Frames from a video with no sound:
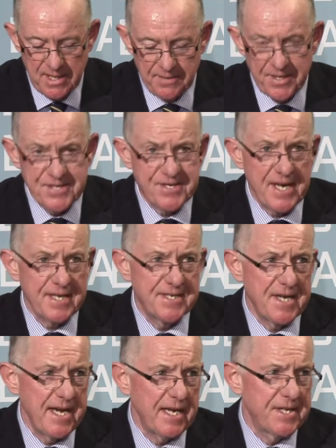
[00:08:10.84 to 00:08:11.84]
The state
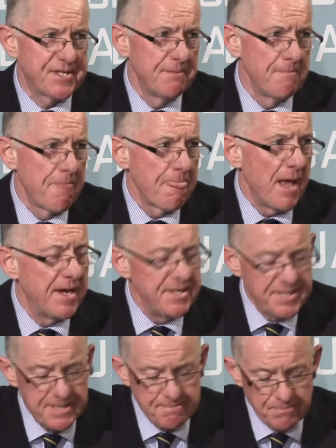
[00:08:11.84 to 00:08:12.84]
takes, and
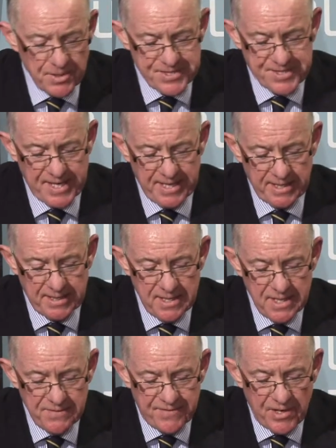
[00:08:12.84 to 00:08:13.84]
indeed must take,
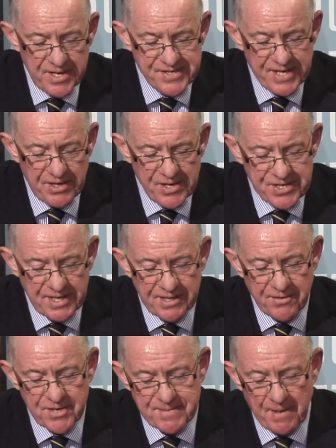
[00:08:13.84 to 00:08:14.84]
very seriously
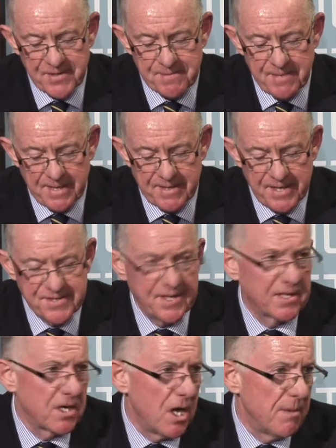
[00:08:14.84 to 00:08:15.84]
the responsibilities
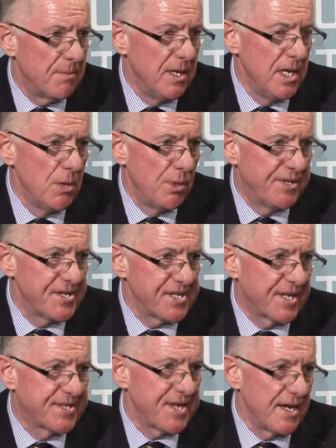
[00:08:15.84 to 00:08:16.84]
that come with this
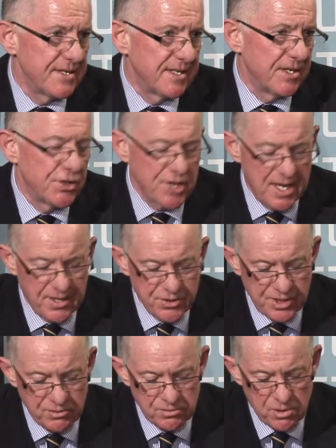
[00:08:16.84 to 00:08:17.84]
exciting and
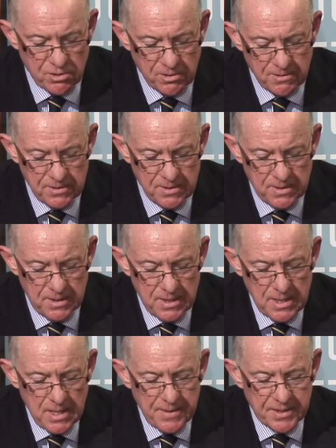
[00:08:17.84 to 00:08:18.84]
challenging role.
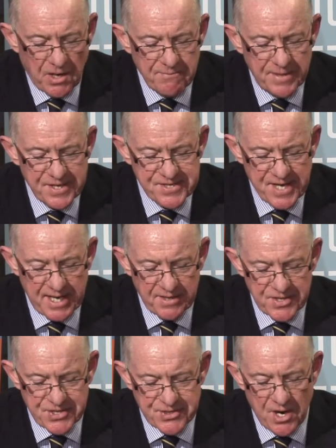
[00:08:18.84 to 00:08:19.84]
The government has taken
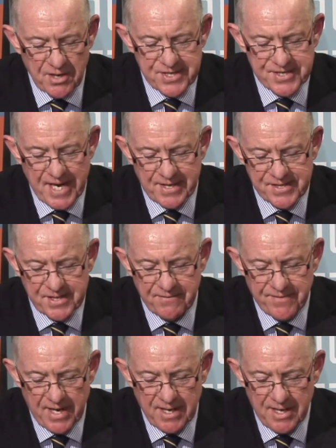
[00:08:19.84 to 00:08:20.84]
a strong stance on
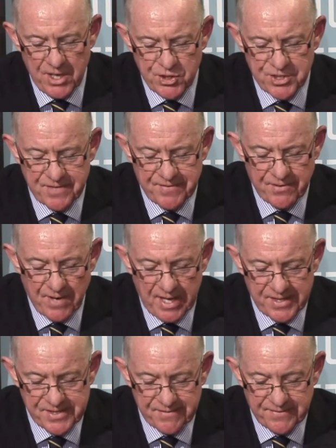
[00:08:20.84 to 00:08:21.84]
violations of the
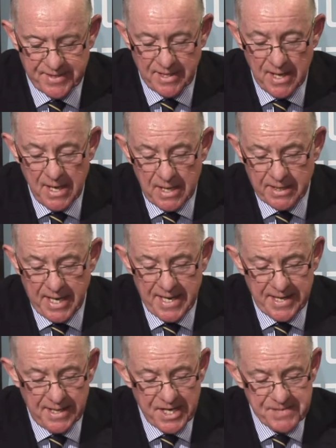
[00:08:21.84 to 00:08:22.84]
rights of the gay
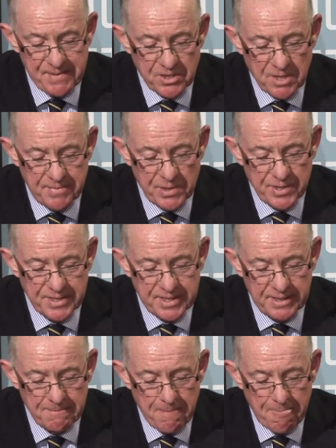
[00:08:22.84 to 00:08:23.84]
and lesbian
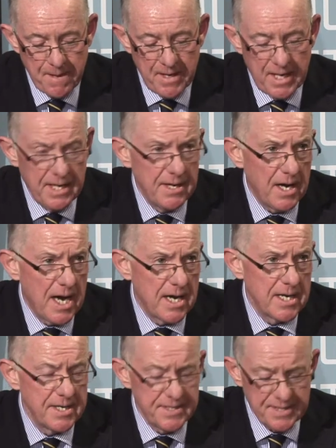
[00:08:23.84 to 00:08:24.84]
community in
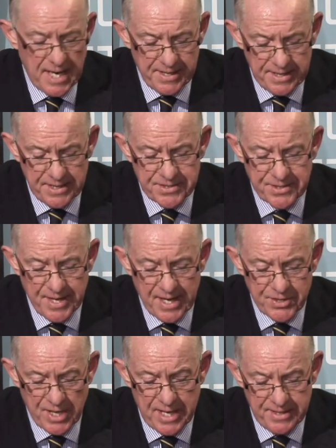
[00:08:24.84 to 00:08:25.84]
Ireland and
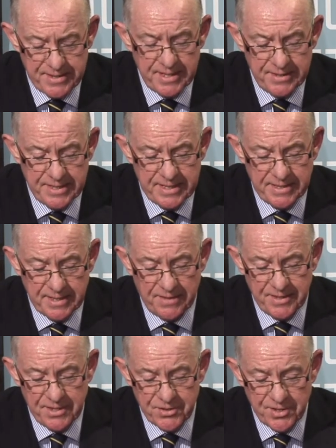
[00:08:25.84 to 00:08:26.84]
indeed on
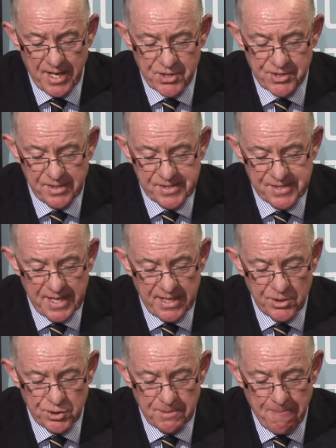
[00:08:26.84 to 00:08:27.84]
the international
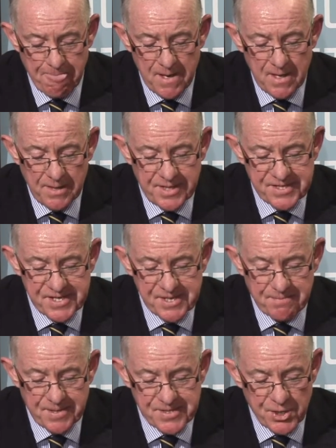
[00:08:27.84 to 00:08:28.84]
stage. This is a
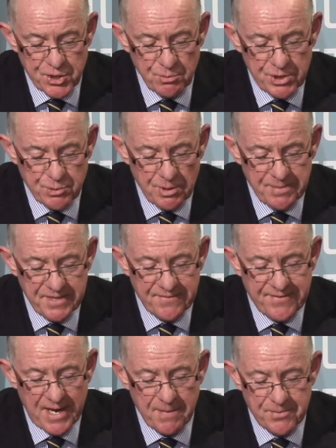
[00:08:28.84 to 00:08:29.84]
position which will be
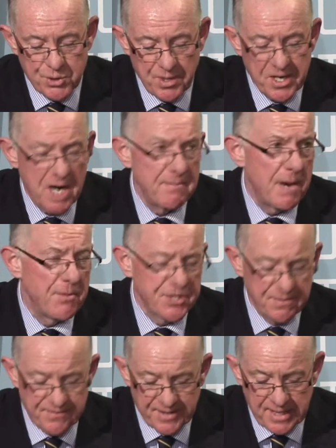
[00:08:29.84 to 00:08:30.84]
developed during our
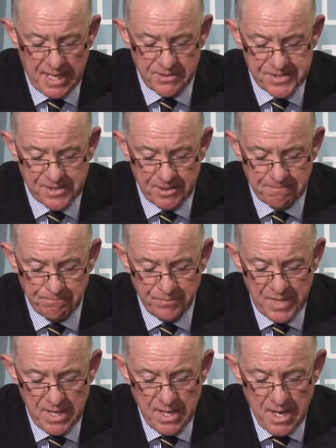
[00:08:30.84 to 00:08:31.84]
membership of the Council.
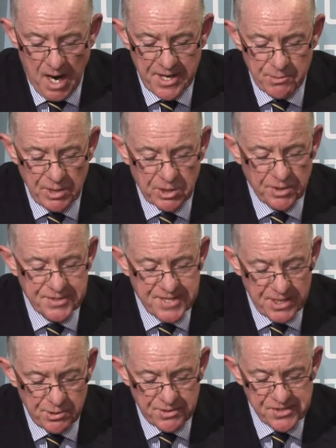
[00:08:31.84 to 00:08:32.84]
Ireland will
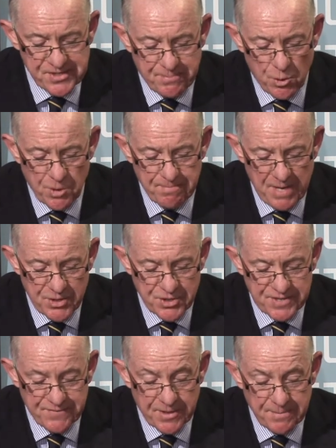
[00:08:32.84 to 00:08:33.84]
continue to support
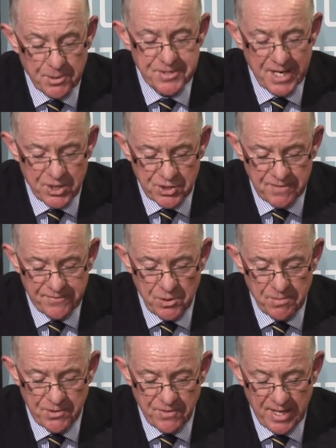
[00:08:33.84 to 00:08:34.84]
measures for the protection of
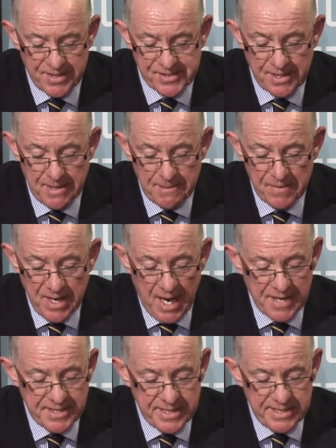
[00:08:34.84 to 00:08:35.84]
human rights
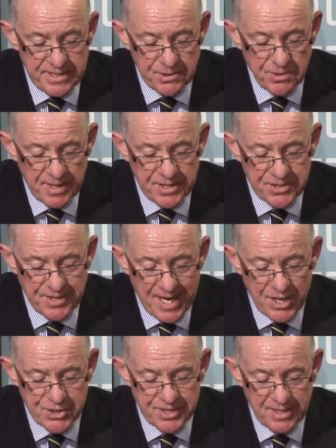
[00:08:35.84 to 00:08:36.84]
at EU and
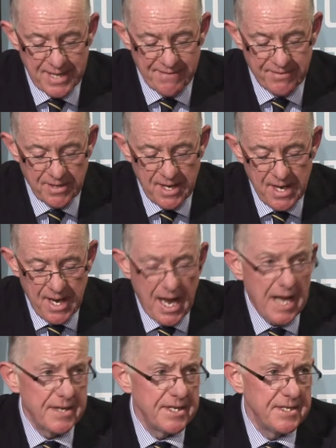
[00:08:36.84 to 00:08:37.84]
international level,
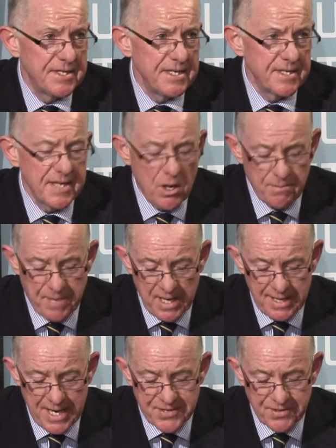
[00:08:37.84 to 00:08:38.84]
and indeed in our
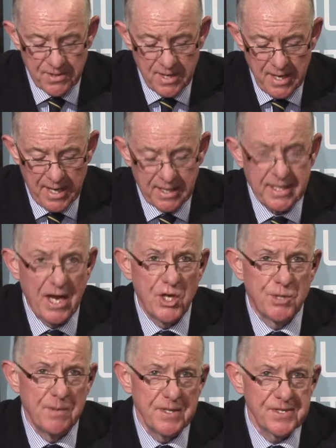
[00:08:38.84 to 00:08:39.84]
bilateral
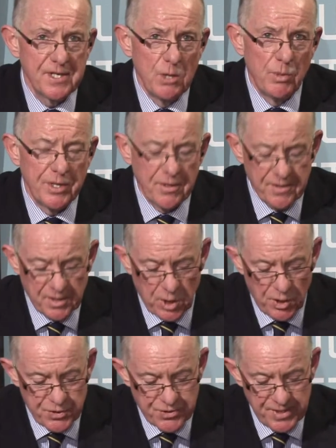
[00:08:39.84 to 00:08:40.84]
engagements with other
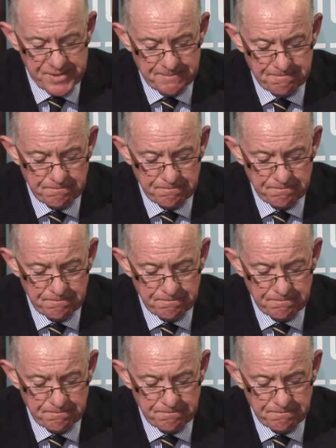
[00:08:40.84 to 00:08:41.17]
countries.